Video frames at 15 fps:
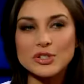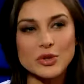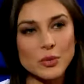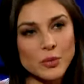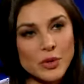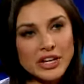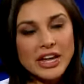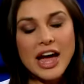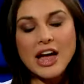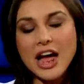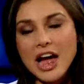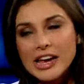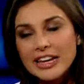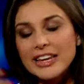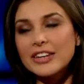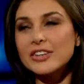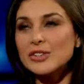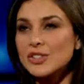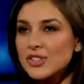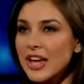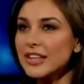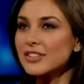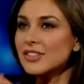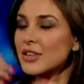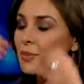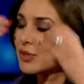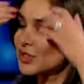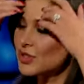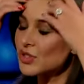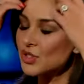So I in a sense,
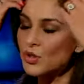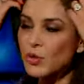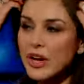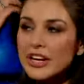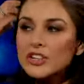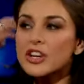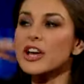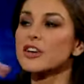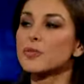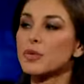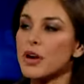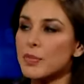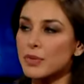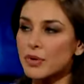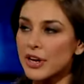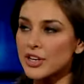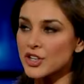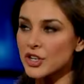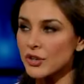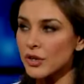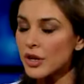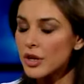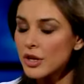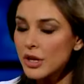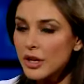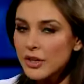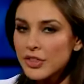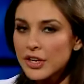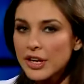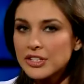there was a strange kind of preparation
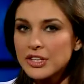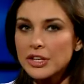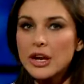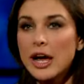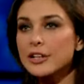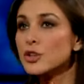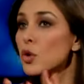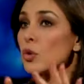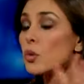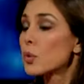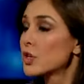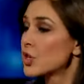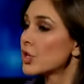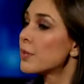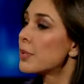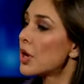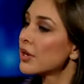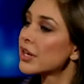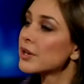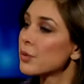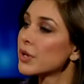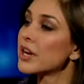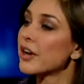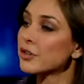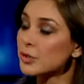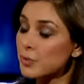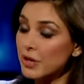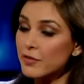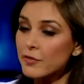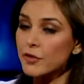that I did. I don't wish it upon anyone
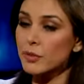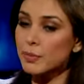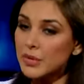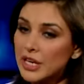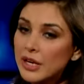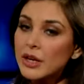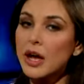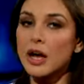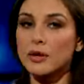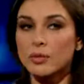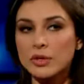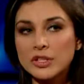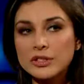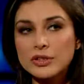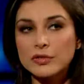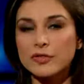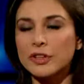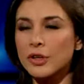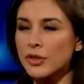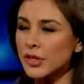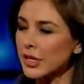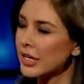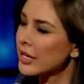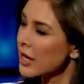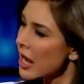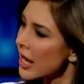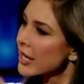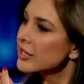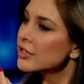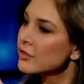else, but for me, I really do feel that it
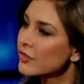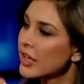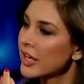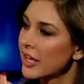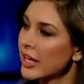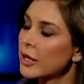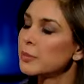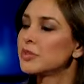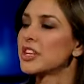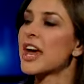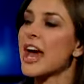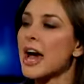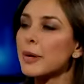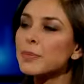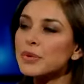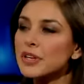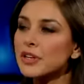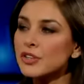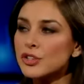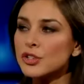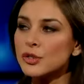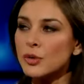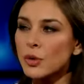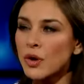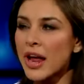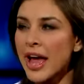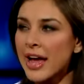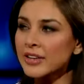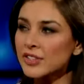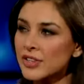kind of helped tap into
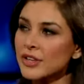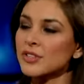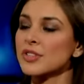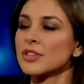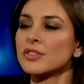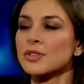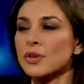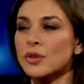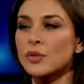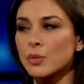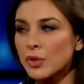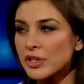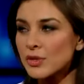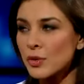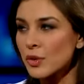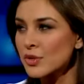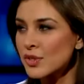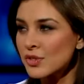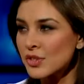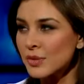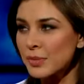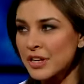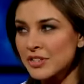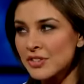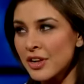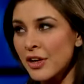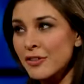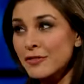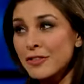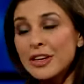or access these certain resources in
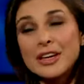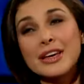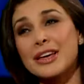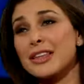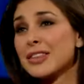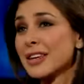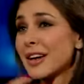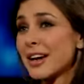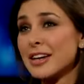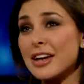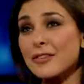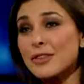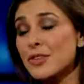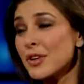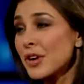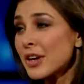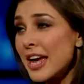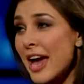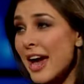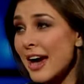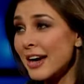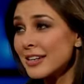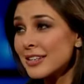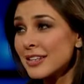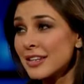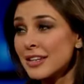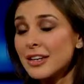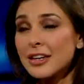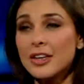myself that I never thought I had,